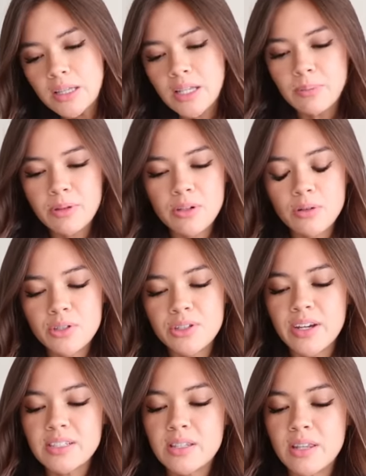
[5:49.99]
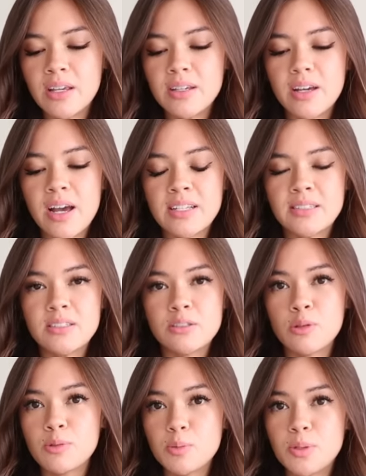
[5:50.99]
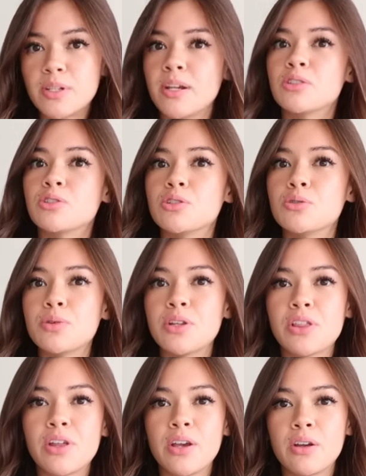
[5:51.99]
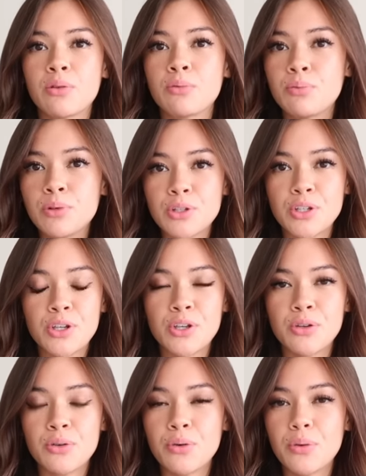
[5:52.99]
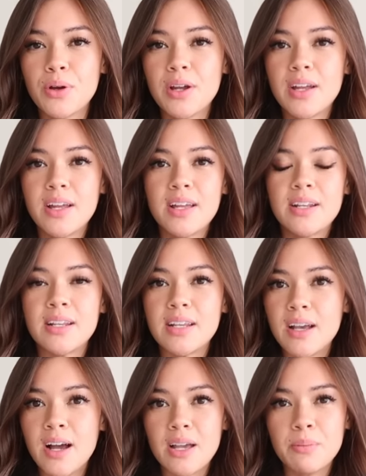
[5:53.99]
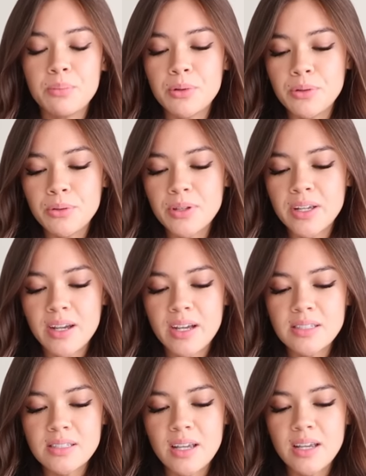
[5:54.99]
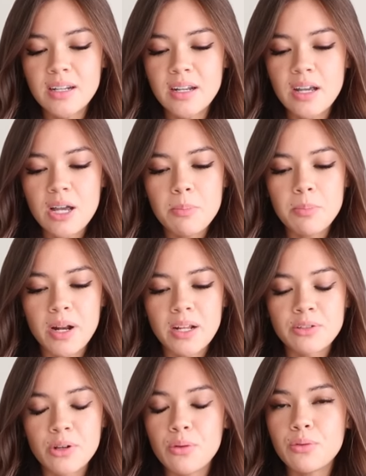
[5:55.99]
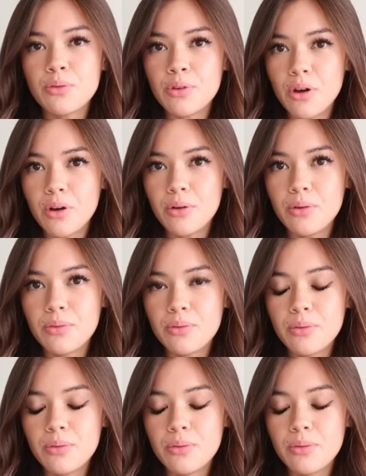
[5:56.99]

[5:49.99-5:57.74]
Let me know what you guys think. I see so much potential with like a really cute knee-high boot, like I said, but I don't know